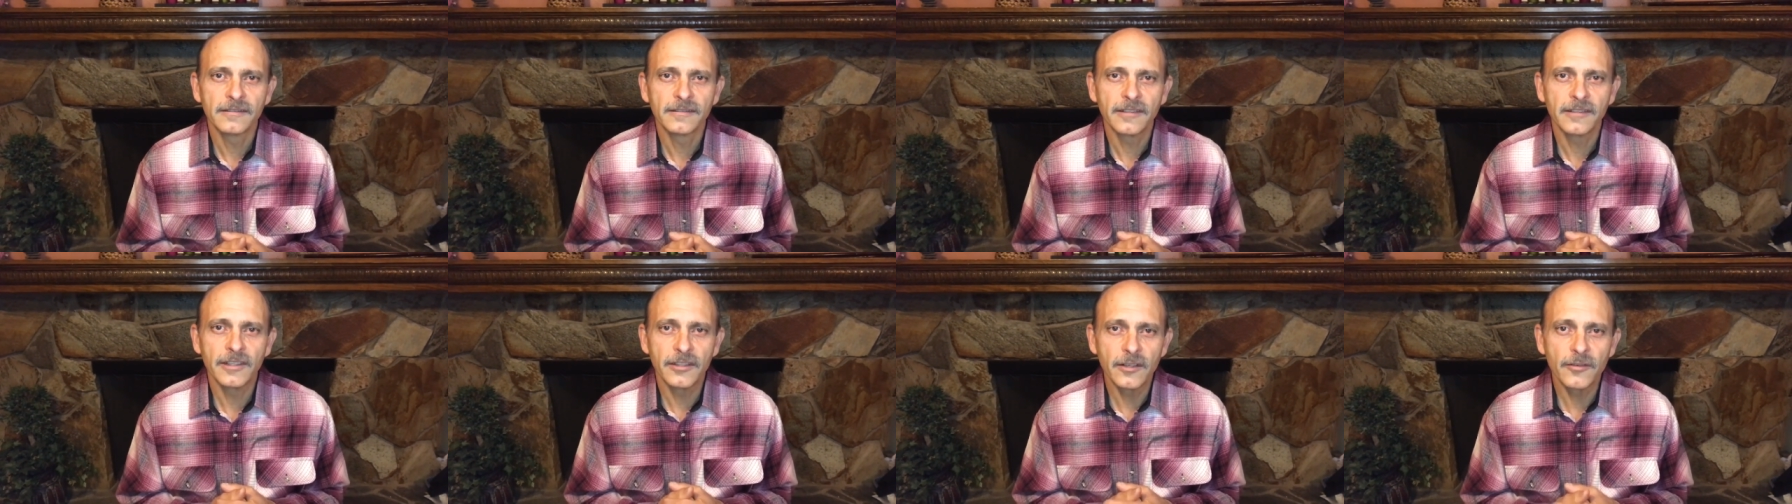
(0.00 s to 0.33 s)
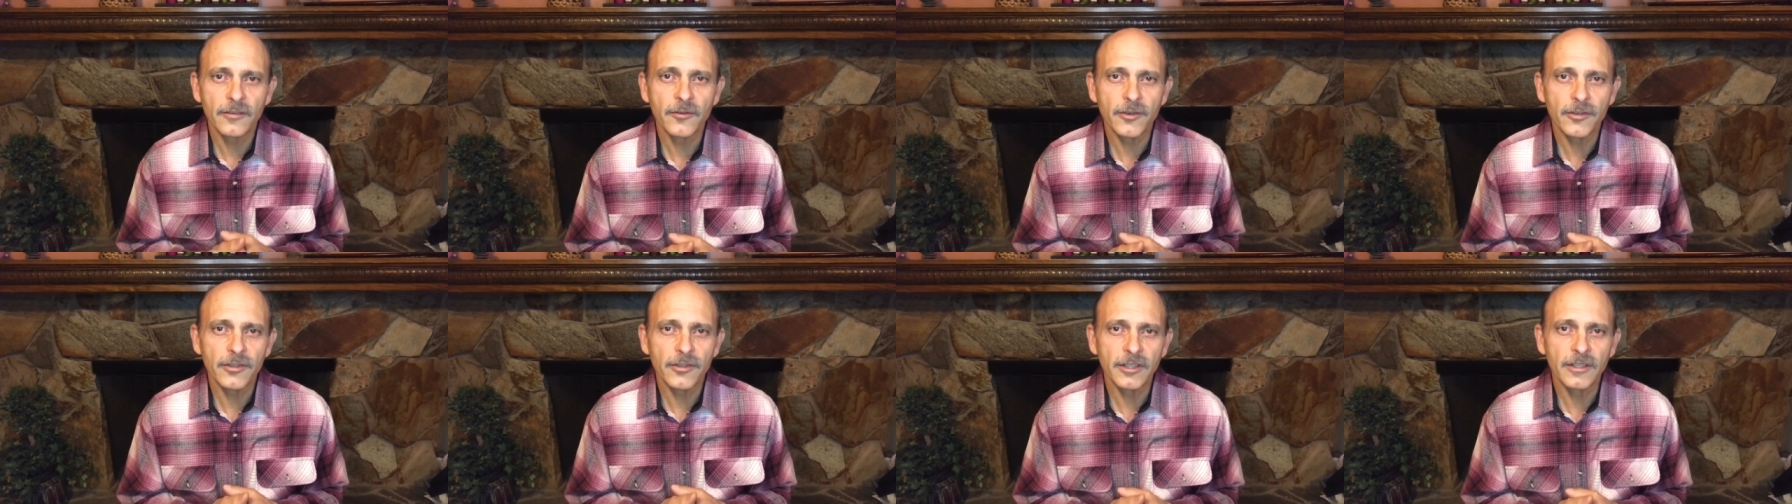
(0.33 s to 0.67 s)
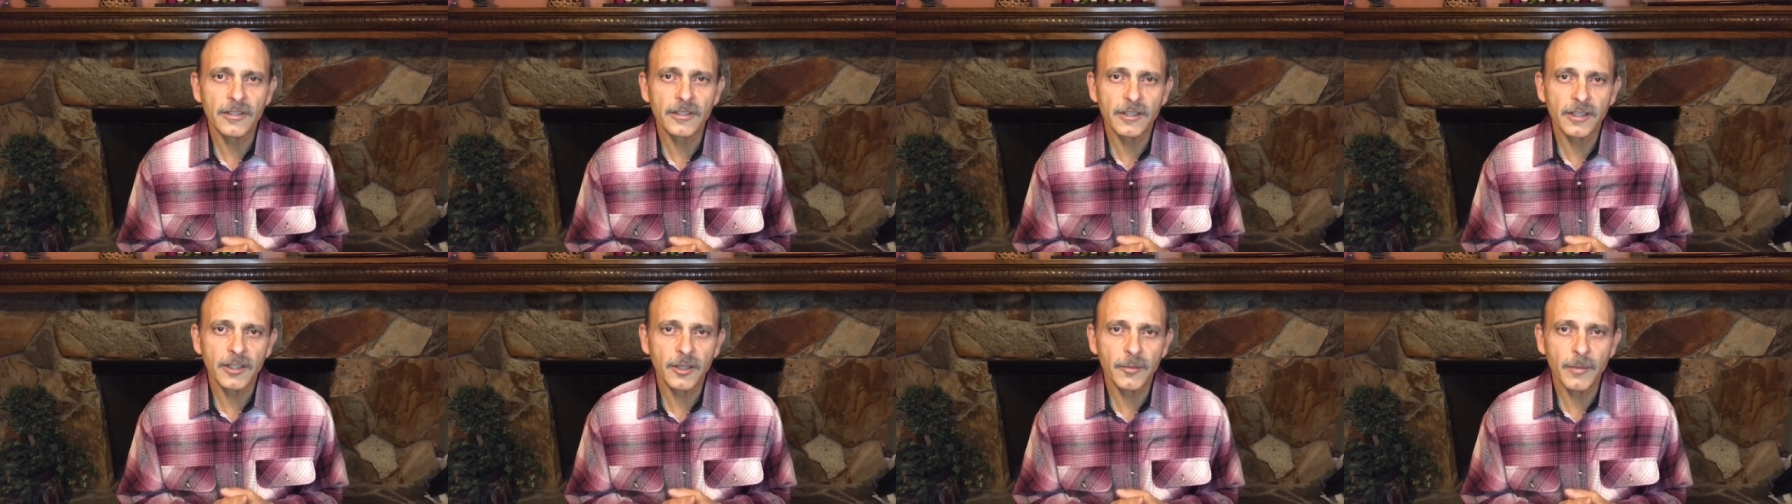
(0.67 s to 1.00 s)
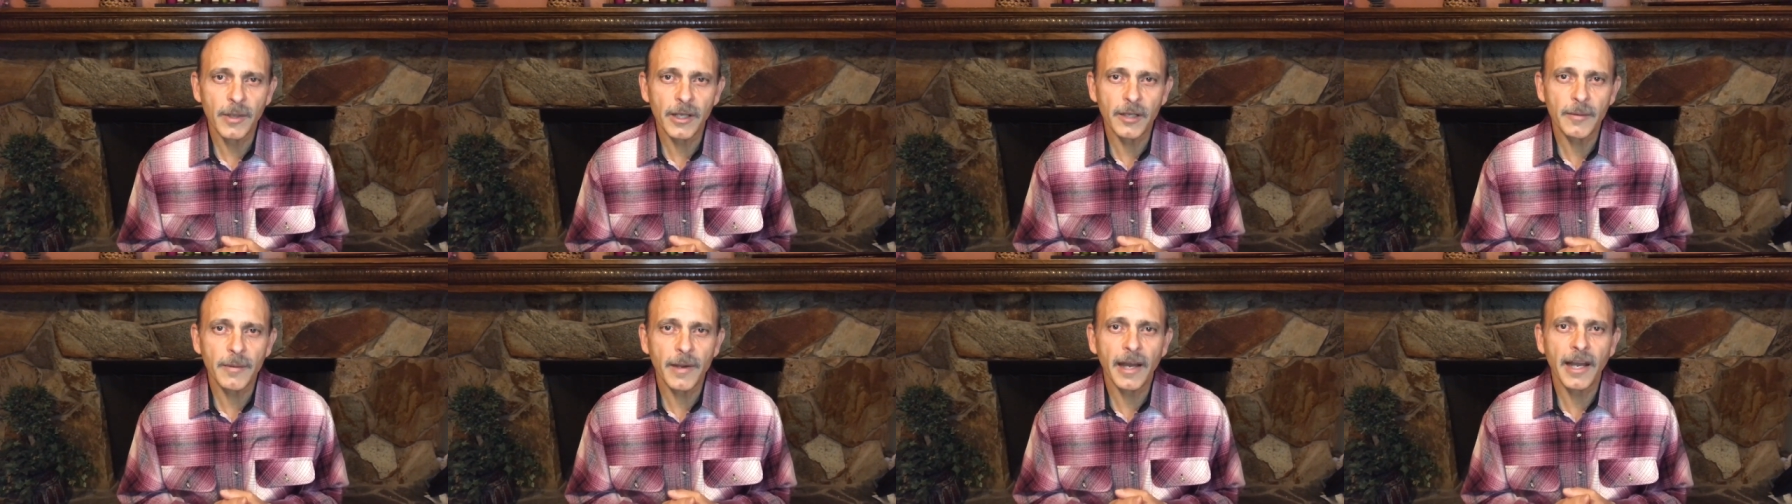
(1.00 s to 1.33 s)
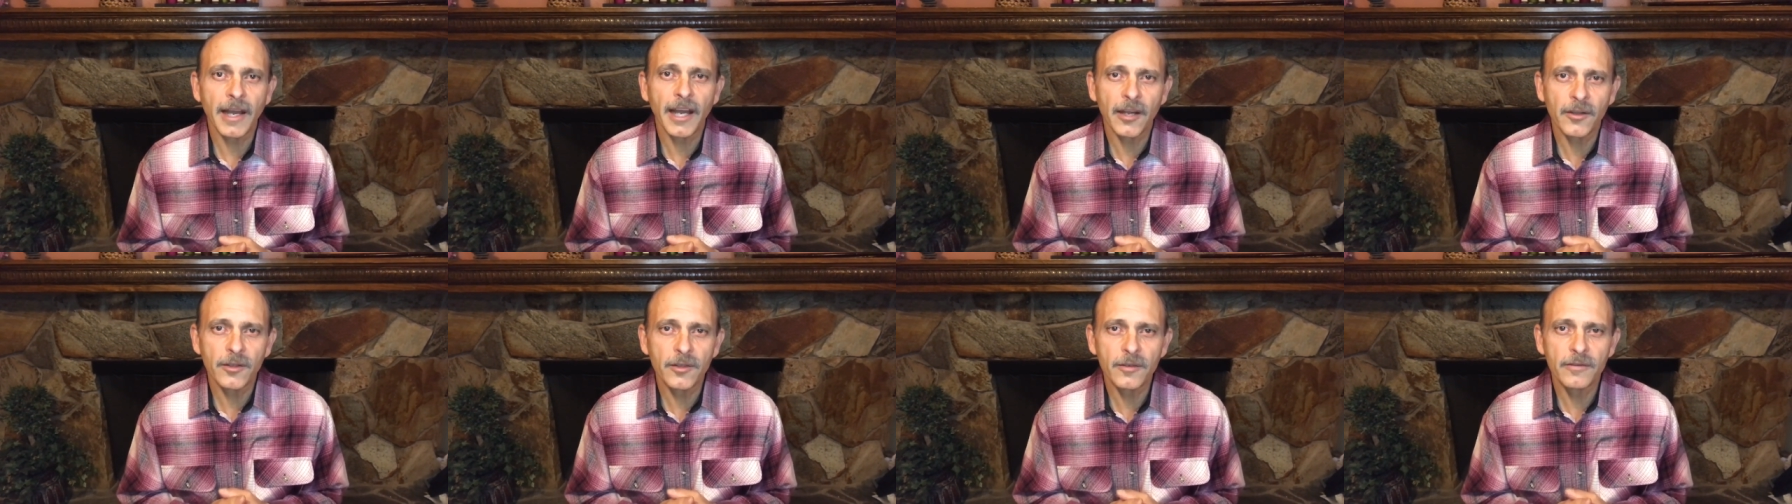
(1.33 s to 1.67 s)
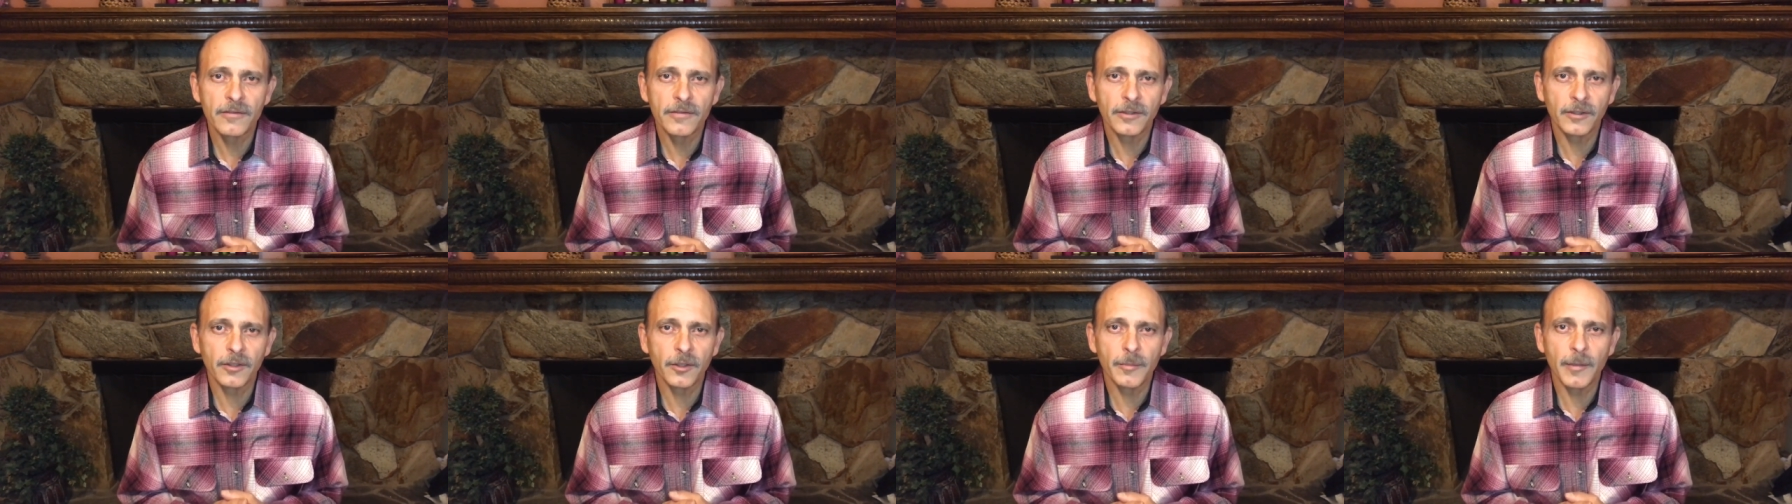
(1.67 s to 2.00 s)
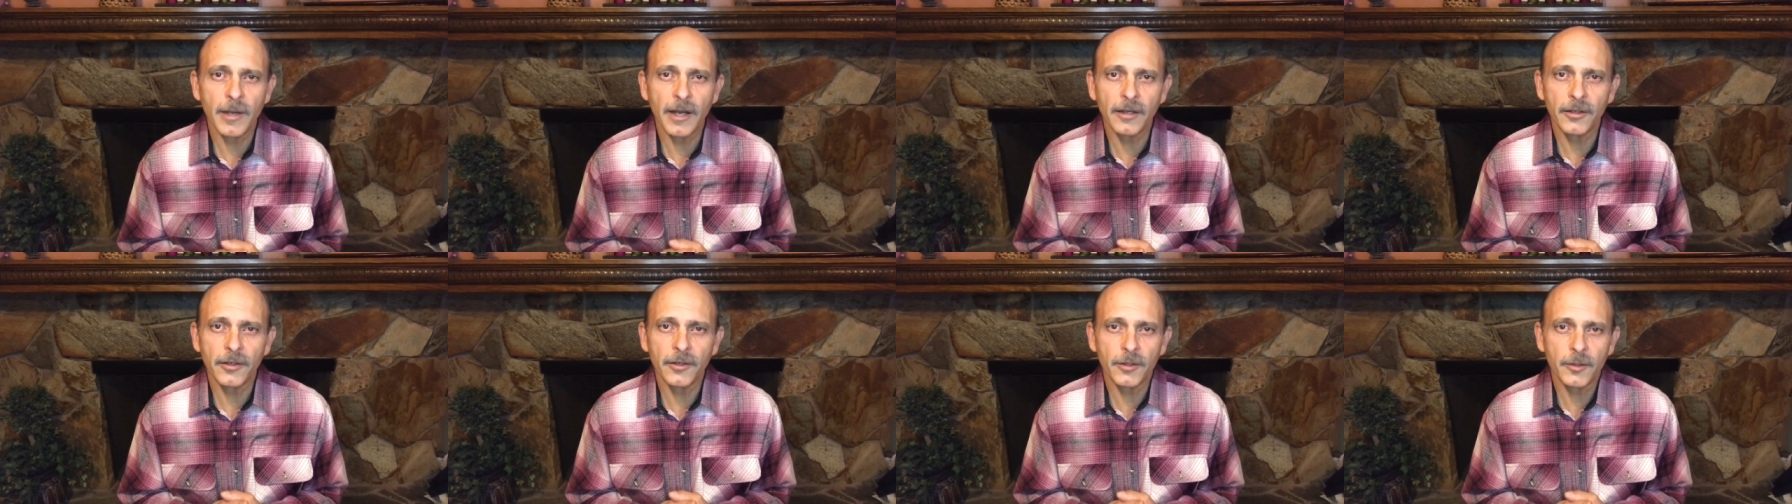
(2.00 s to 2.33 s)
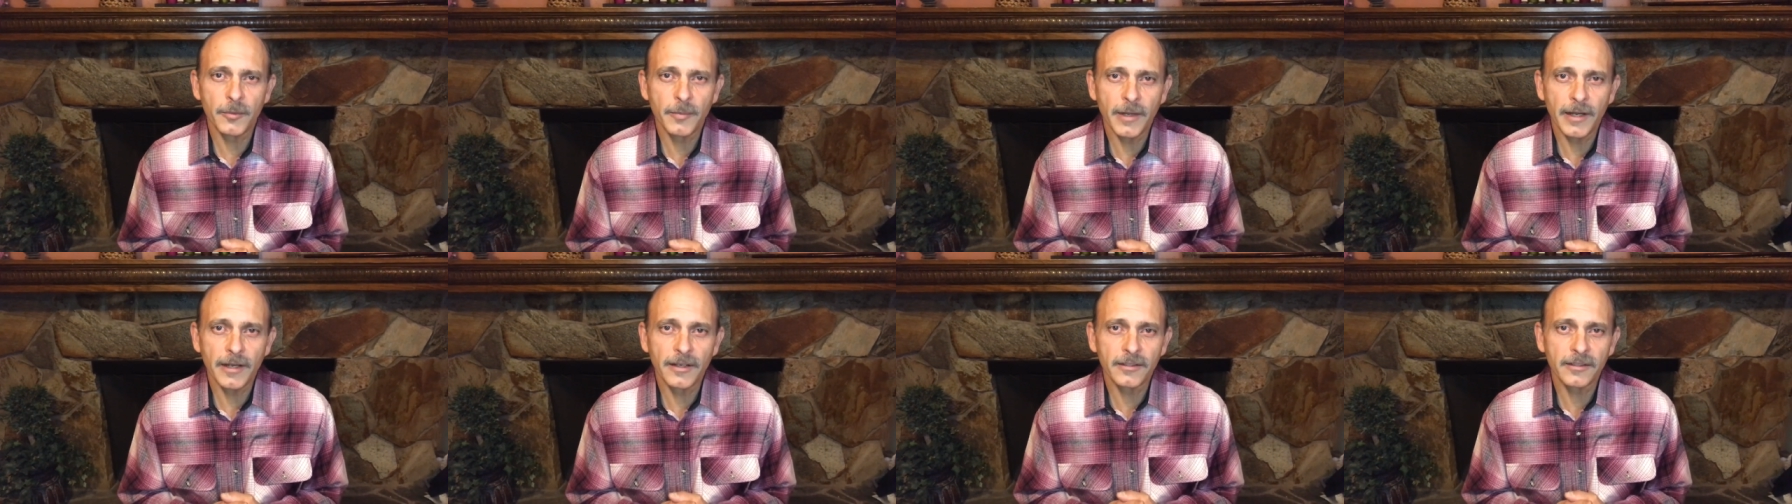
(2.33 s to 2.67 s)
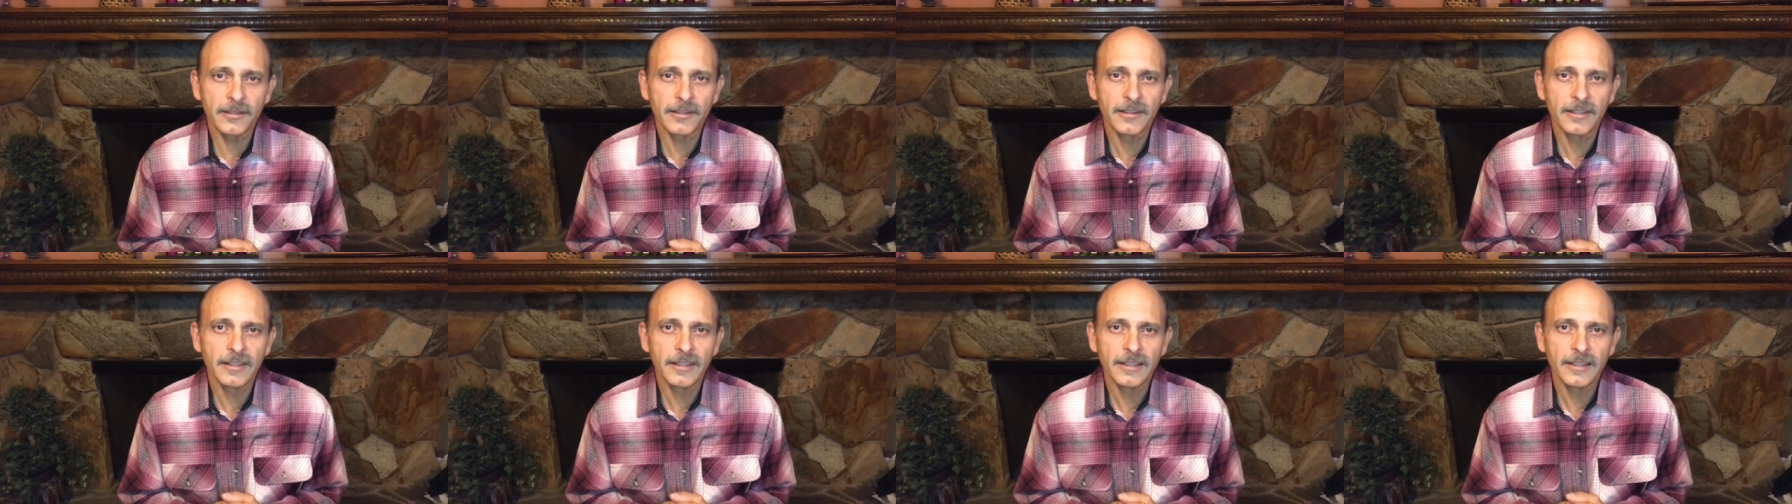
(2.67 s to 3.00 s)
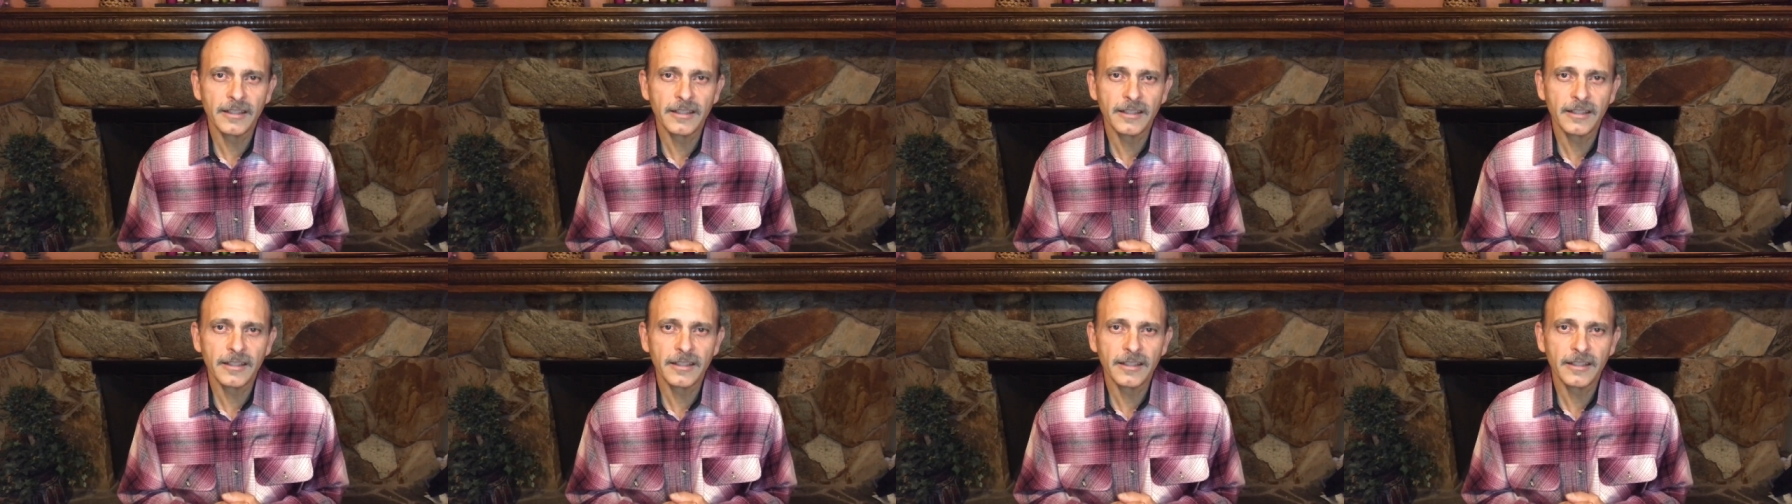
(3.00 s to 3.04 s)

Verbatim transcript: the difference that it's going to make about how you feel about your spouse